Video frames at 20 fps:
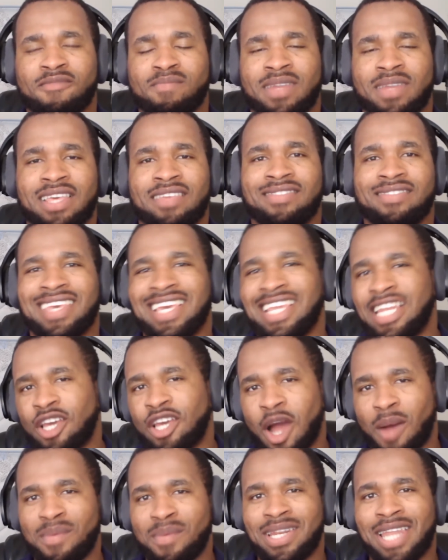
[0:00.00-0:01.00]
Please hit the
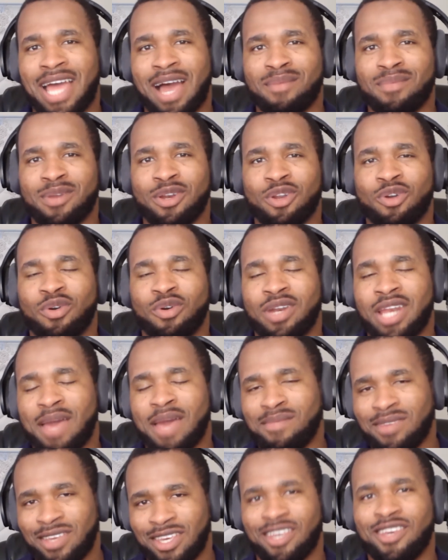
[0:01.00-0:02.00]
comment down below. Let
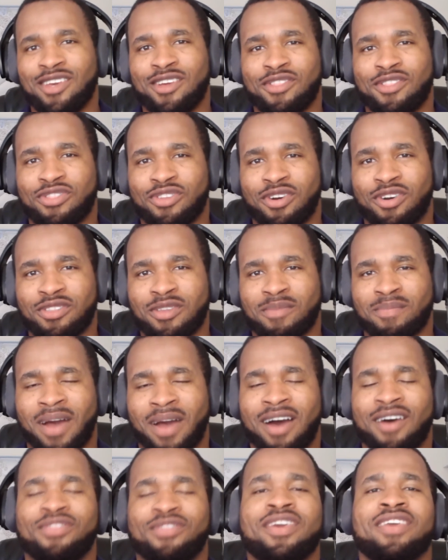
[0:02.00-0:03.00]
me hear your thoughts
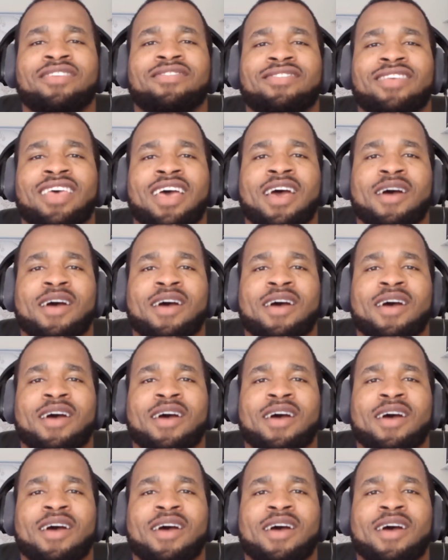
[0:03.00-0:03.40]
about this